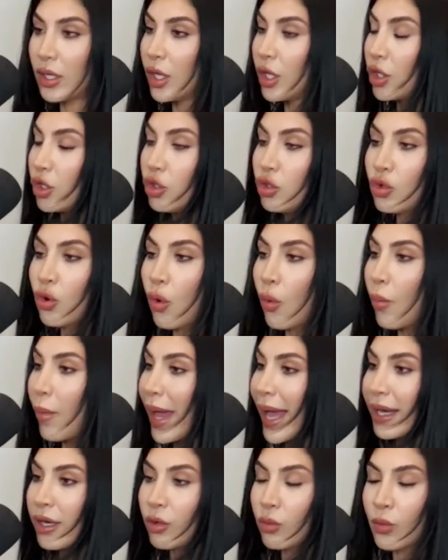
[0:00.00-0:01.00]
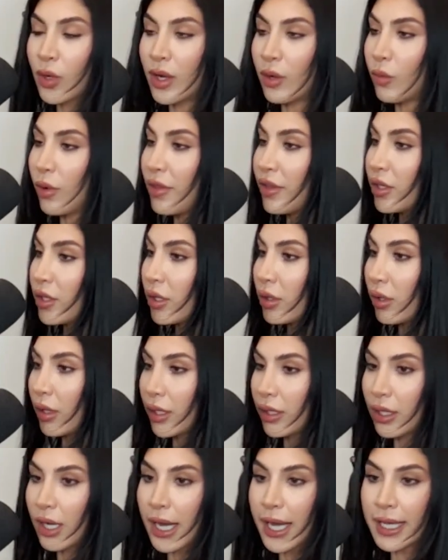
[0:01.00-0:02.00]
no matter what, whether you're a
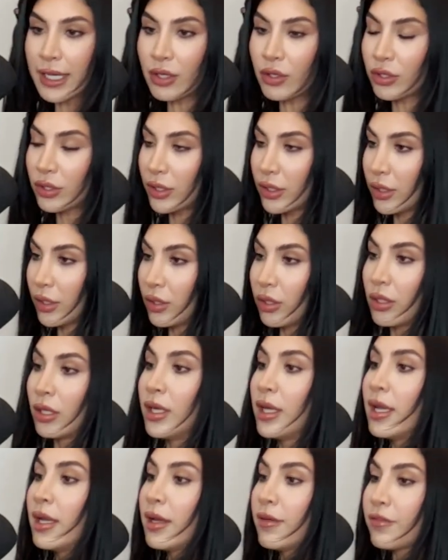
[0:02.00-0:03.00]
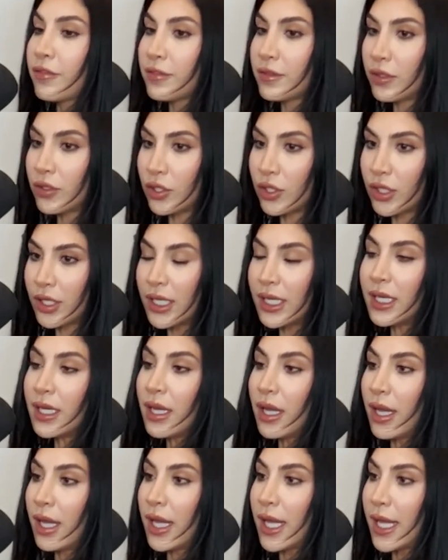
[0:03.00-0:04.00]
guy or a girl.
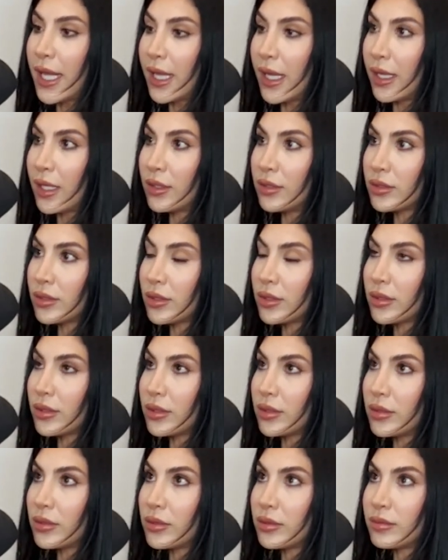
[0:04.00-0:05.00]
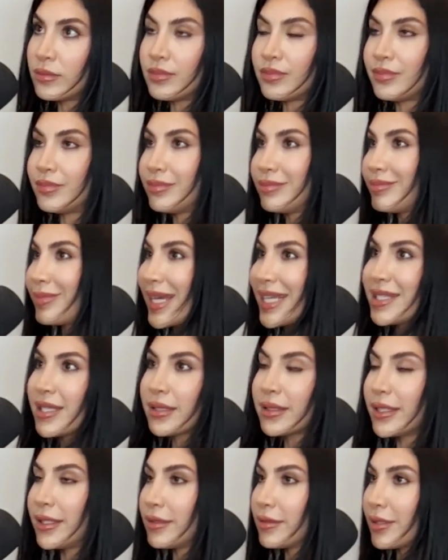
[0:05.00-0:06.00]
Flirting and
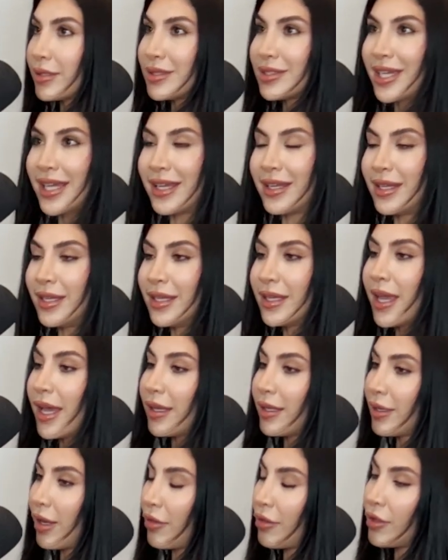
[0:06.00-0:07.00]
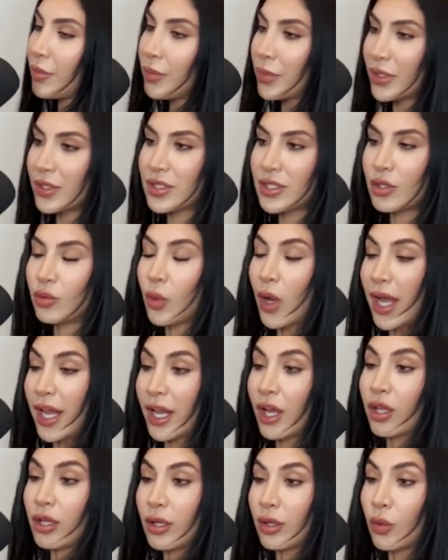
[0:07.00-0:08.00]
basically entertaining another person
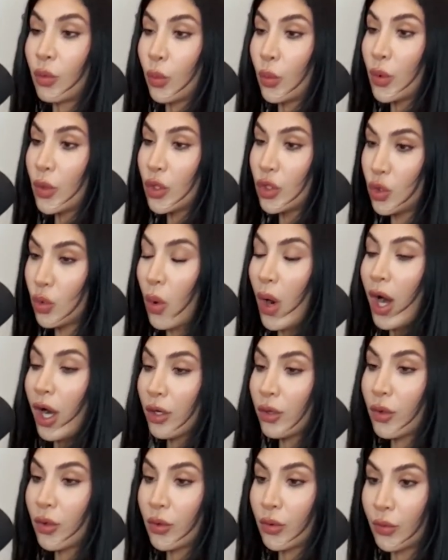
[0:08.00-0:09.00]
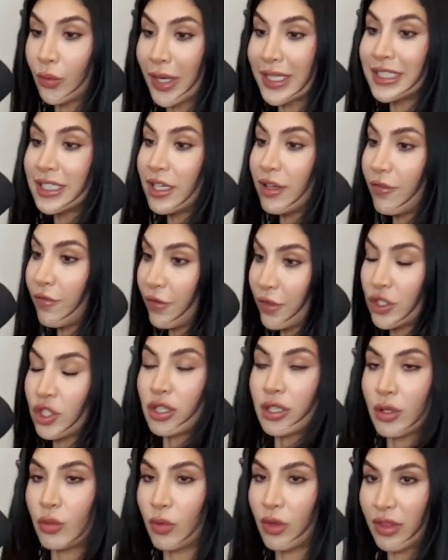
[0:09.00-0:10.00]
while you are already
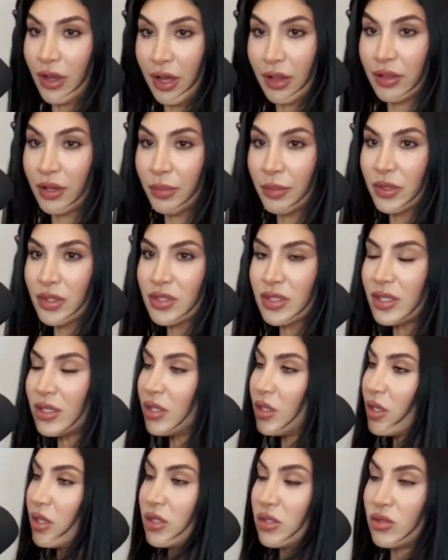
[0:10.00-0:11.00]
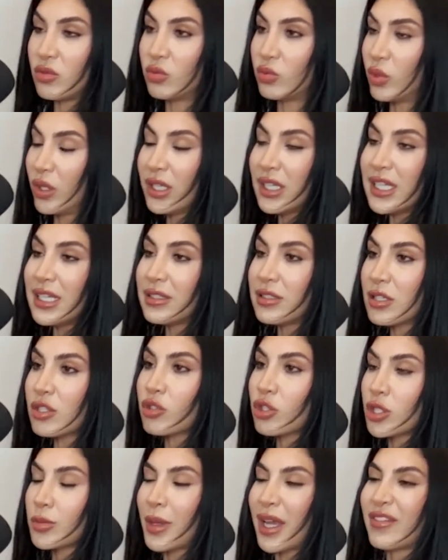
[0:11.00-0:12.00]
officially with other person is really
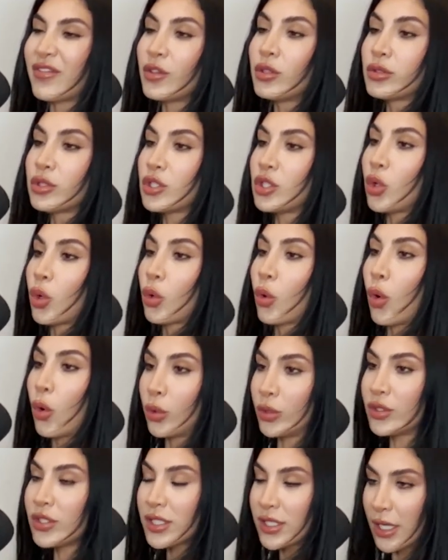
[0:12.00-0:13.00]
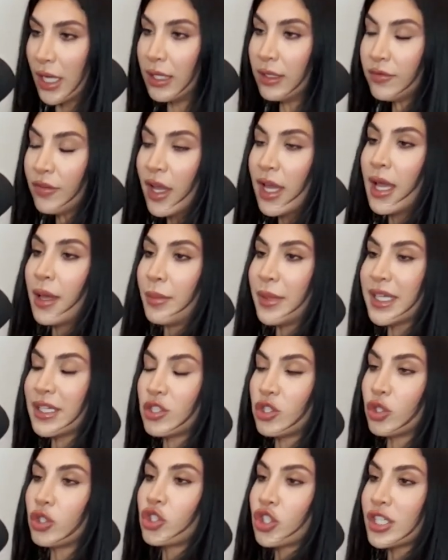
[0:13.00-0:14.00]
disrespectful to your own self,
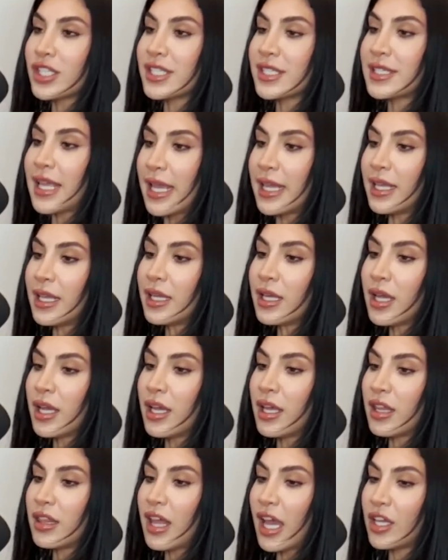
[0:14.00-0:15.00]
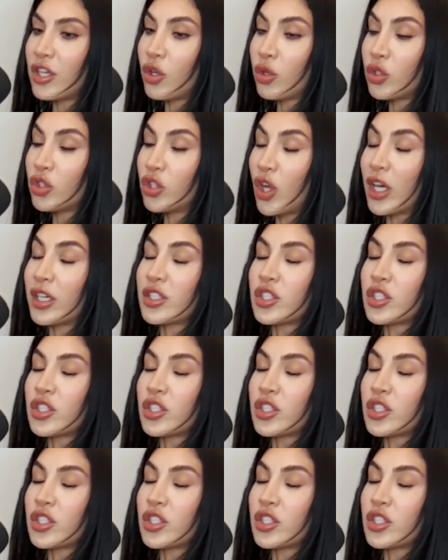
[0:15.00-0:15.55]
because you're just saying that you're not